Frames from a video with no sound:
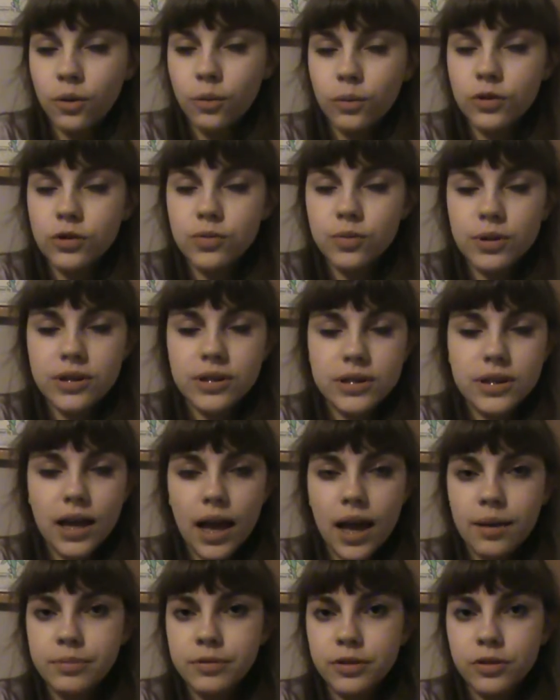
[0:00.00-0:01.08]
which was
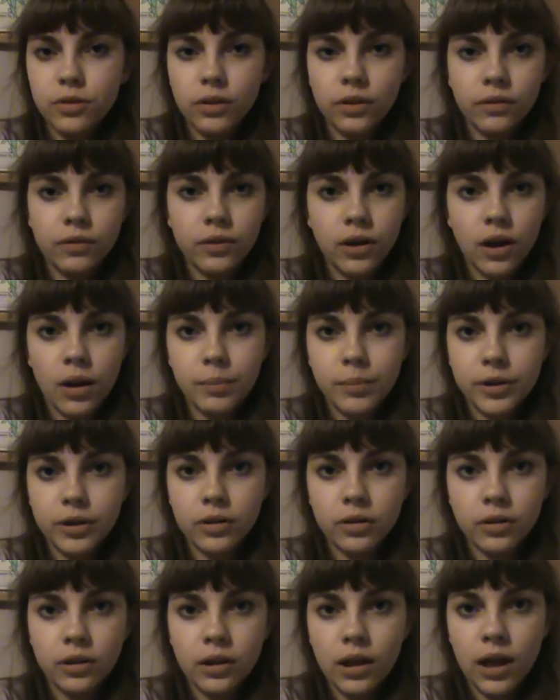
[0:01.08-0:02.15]
absolutely
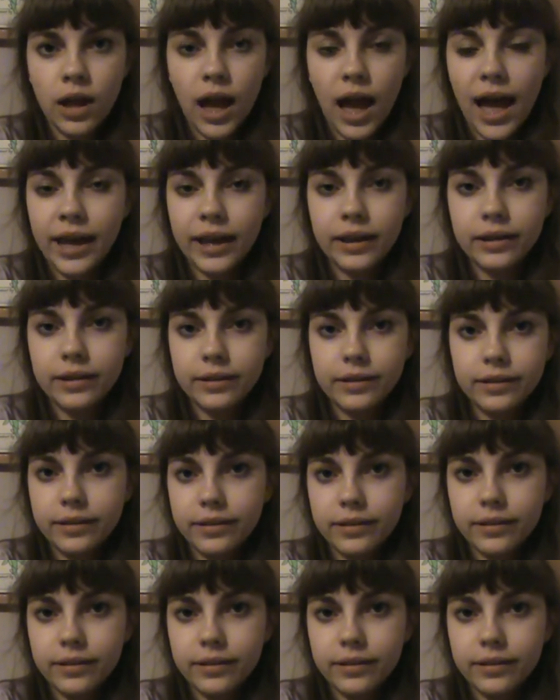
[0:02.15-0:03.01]
phenomenal. I